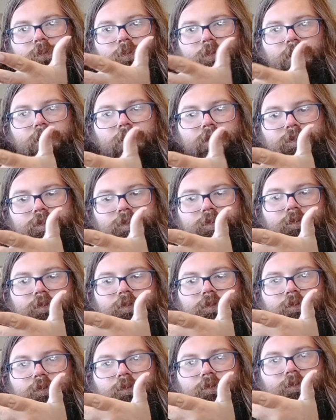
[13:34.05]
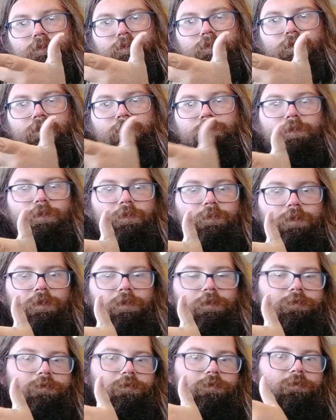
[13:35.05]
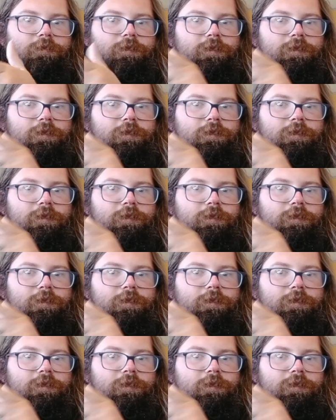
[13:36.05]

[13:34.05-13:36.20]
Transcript: Monster, Career Builder.